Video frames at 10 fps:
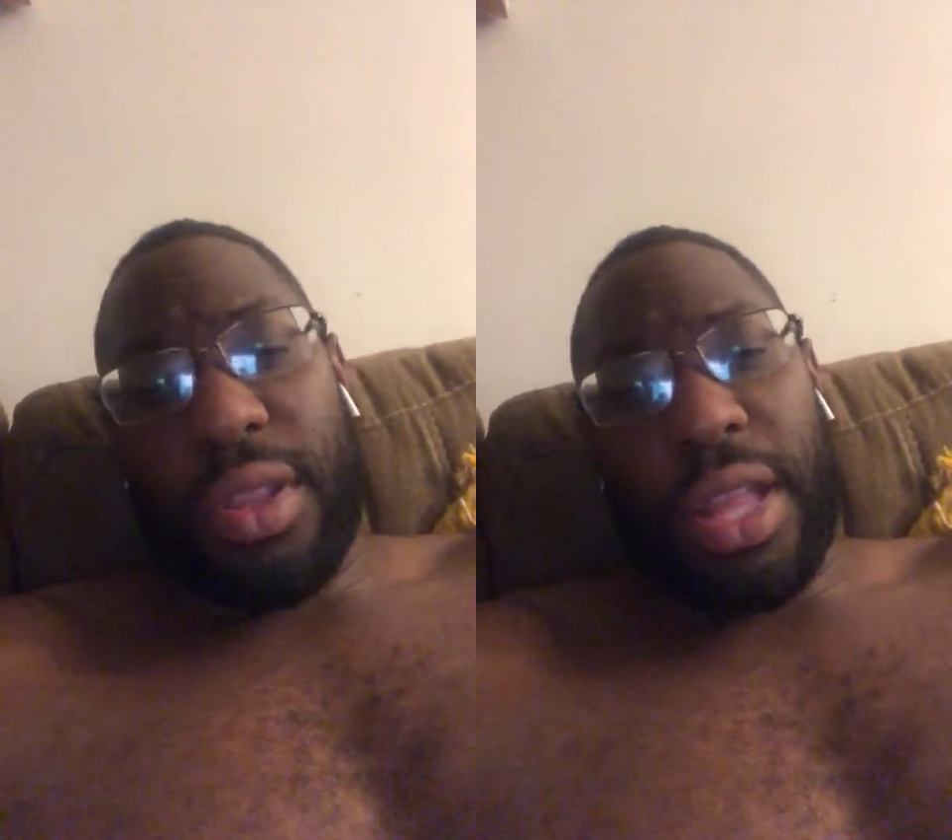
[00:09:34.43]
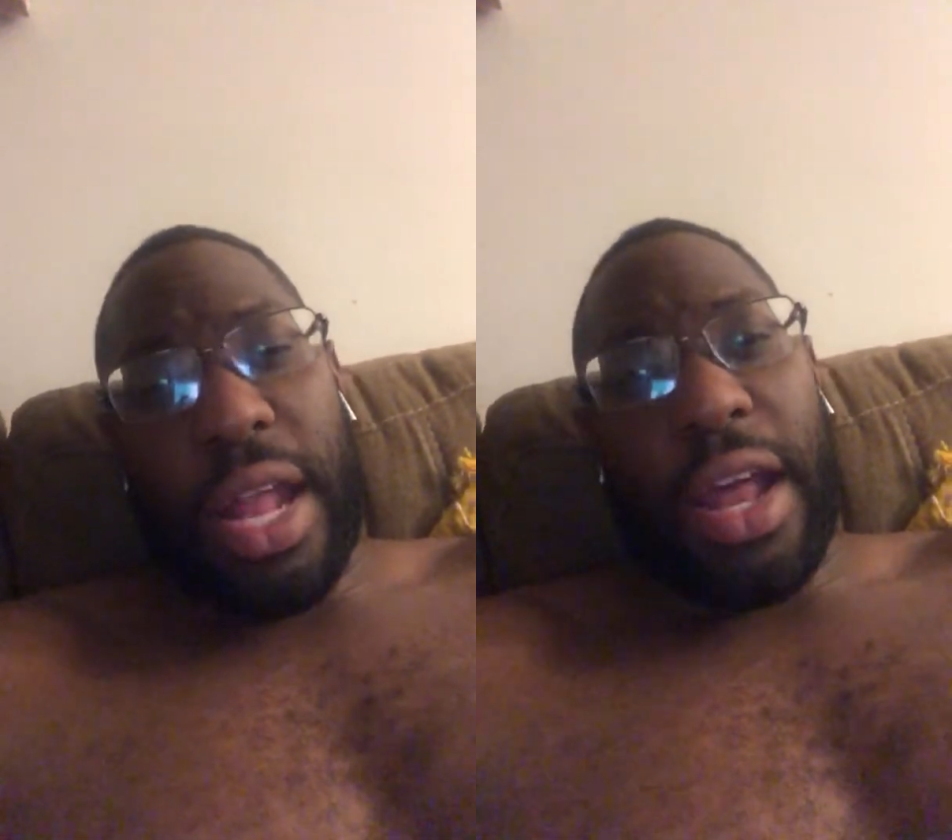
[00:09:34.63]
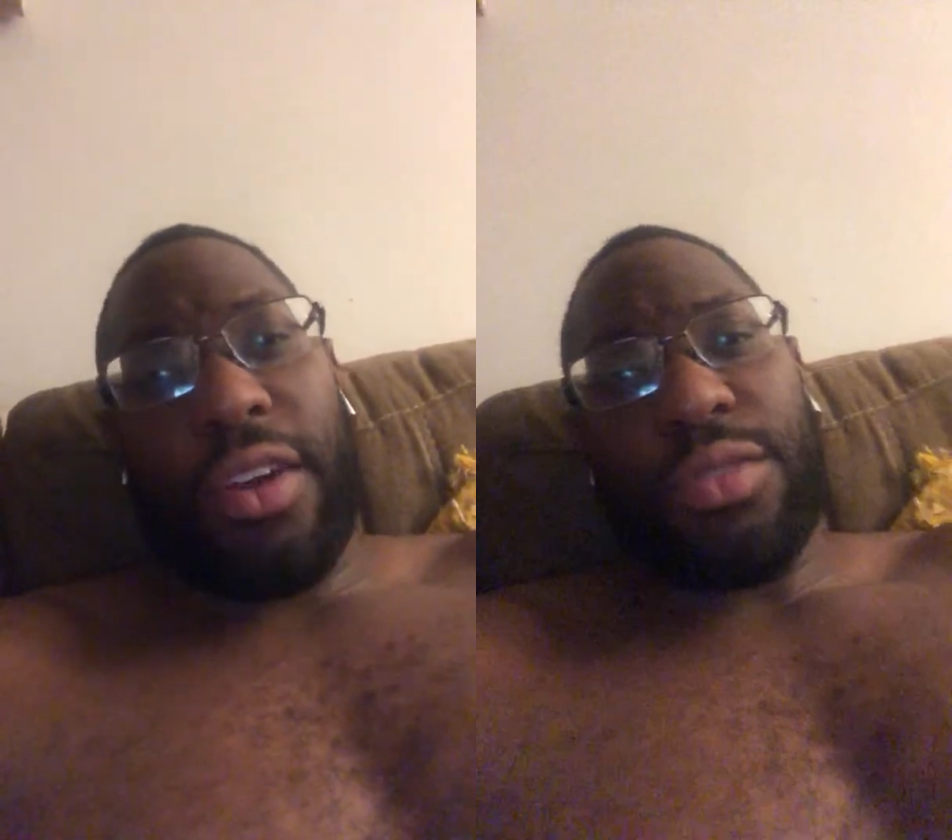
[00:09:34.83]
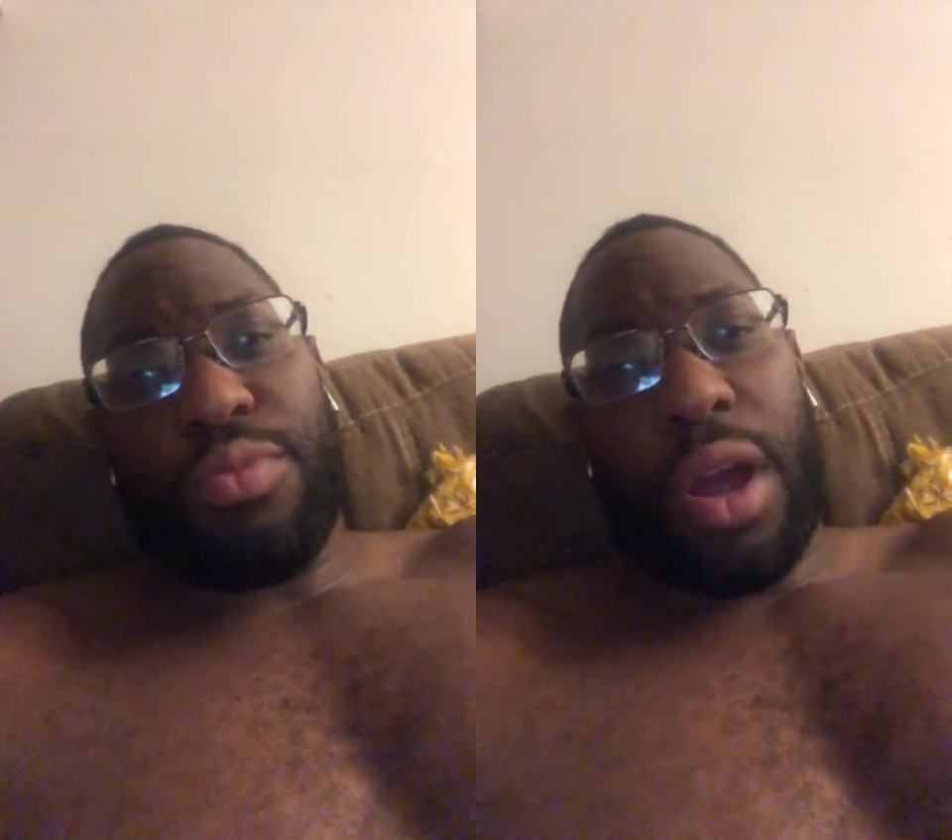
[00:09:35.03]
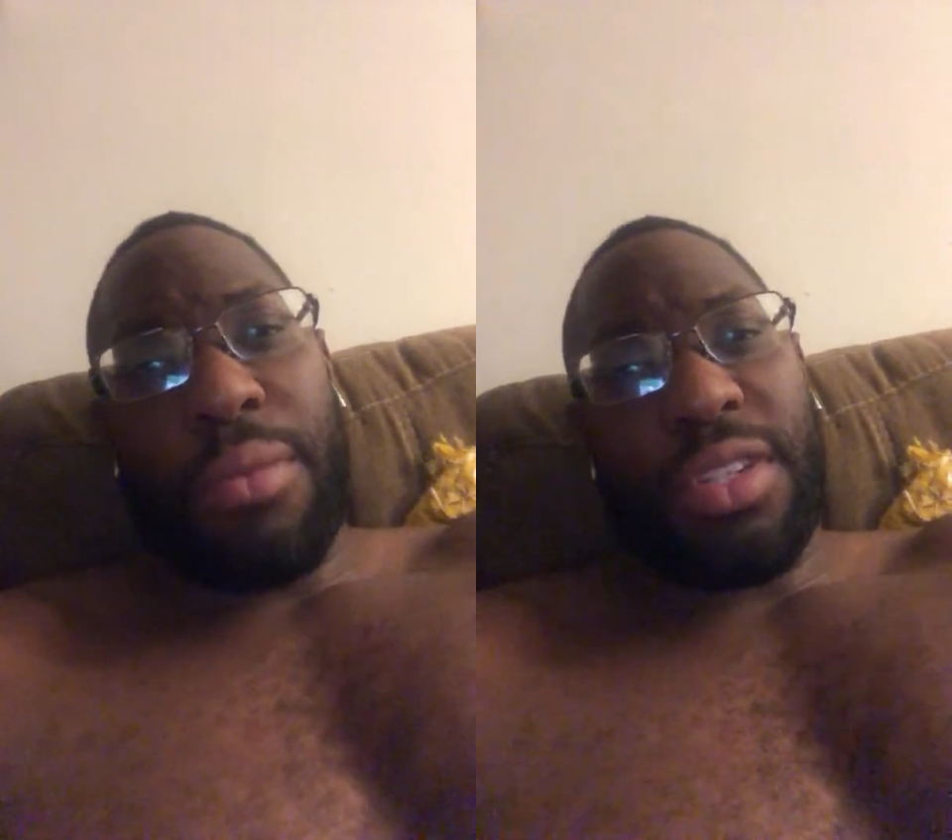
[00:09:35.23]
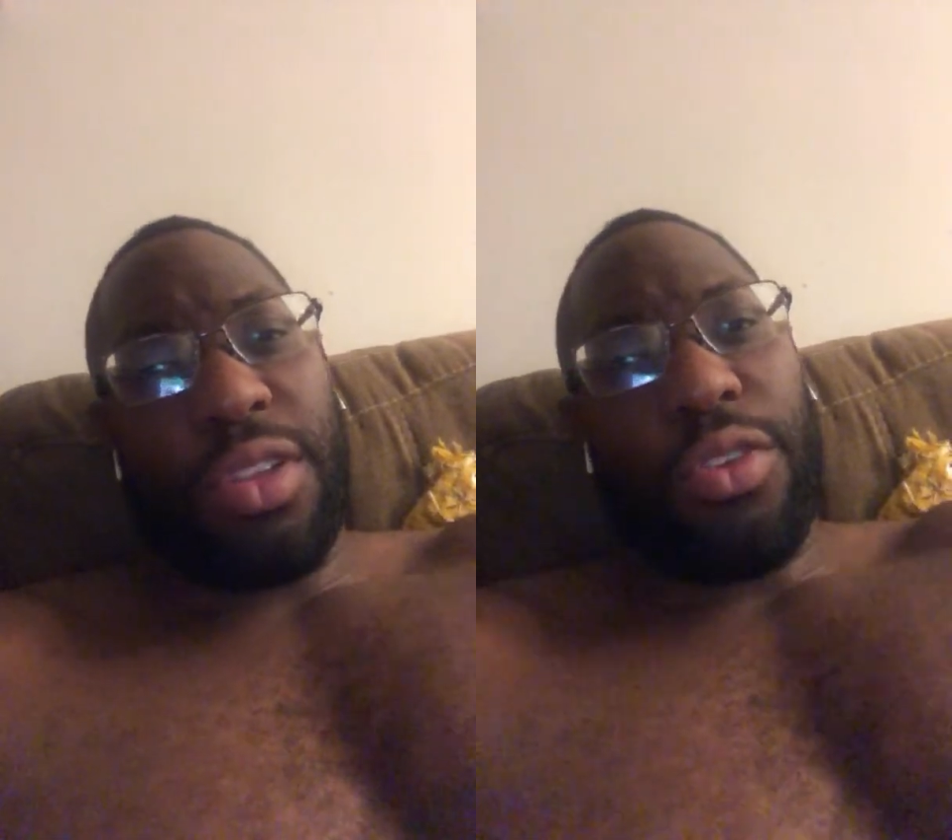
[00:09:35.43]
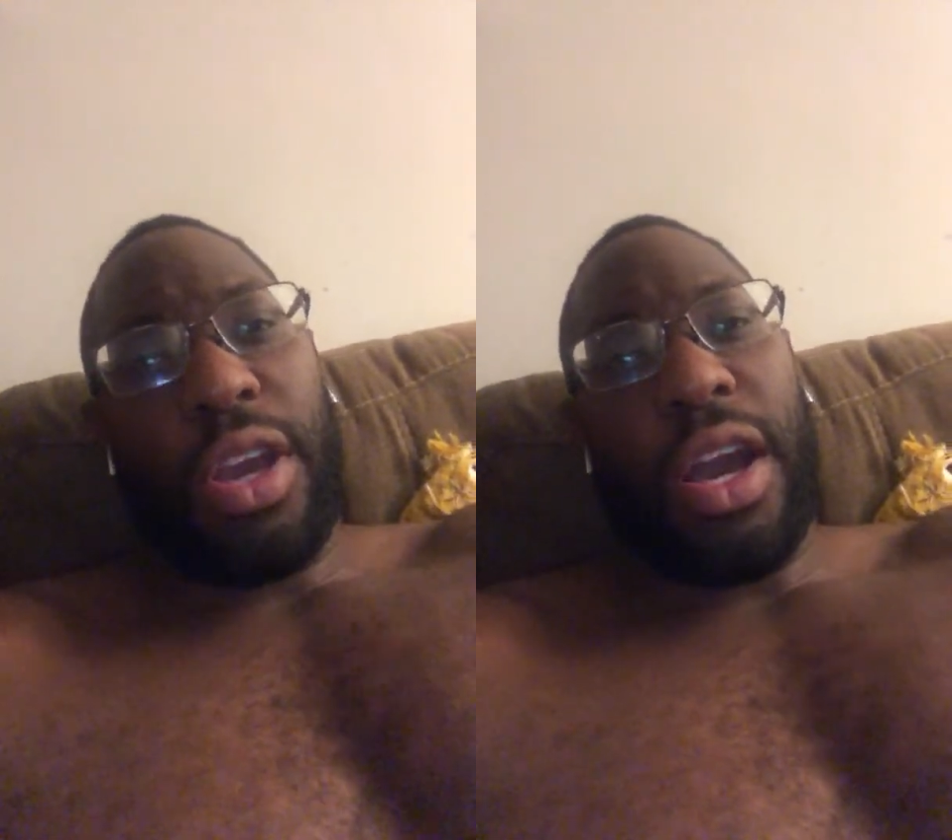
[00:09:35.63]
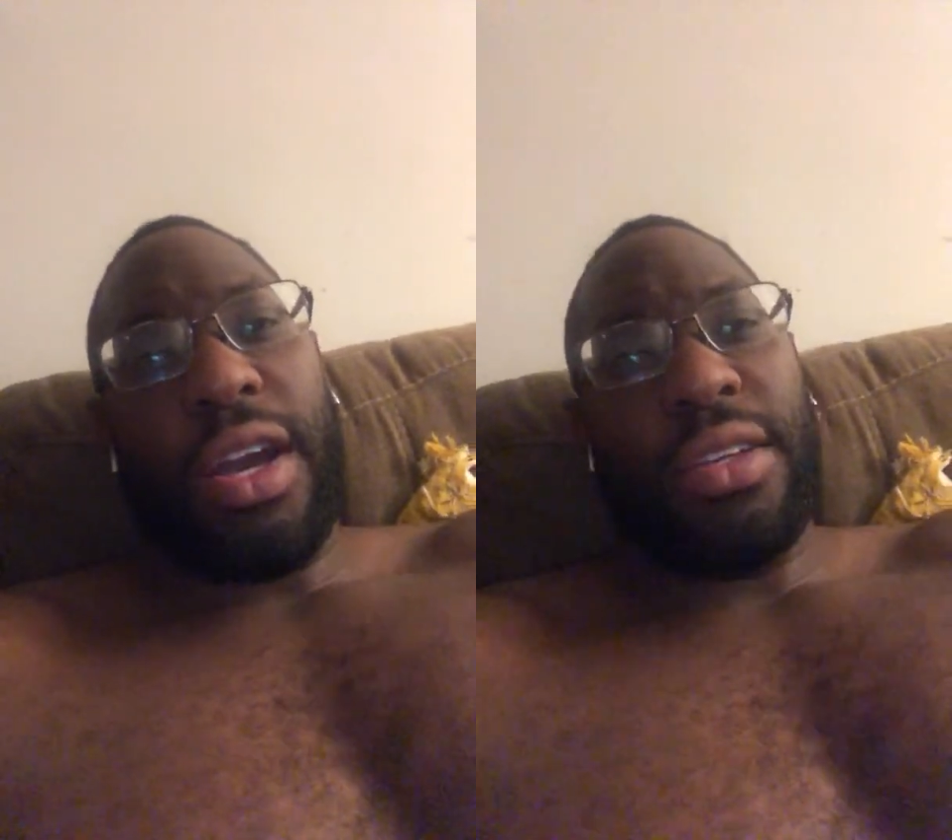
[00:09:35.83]
that I was promising you
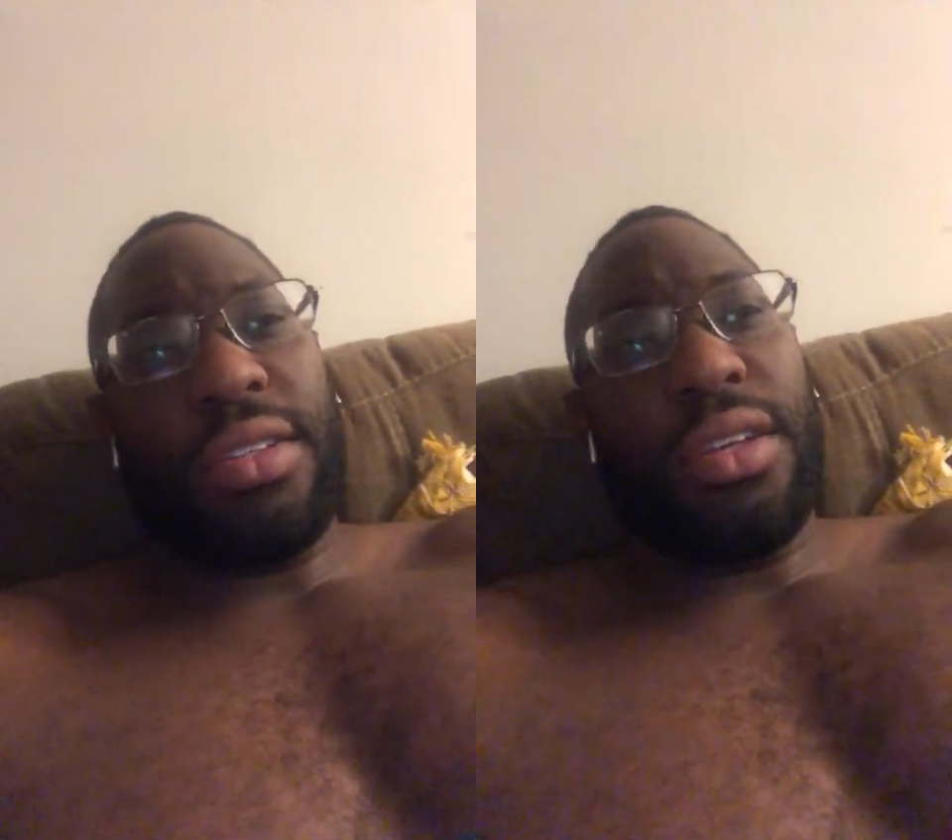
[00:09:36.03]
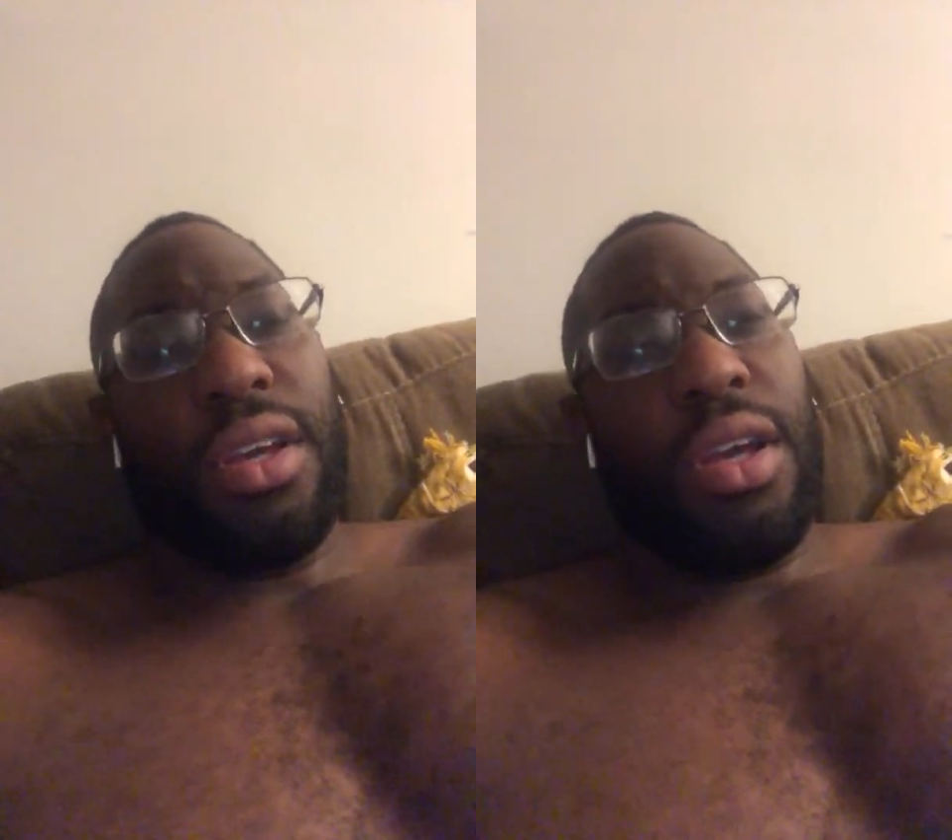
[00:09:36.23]
guys.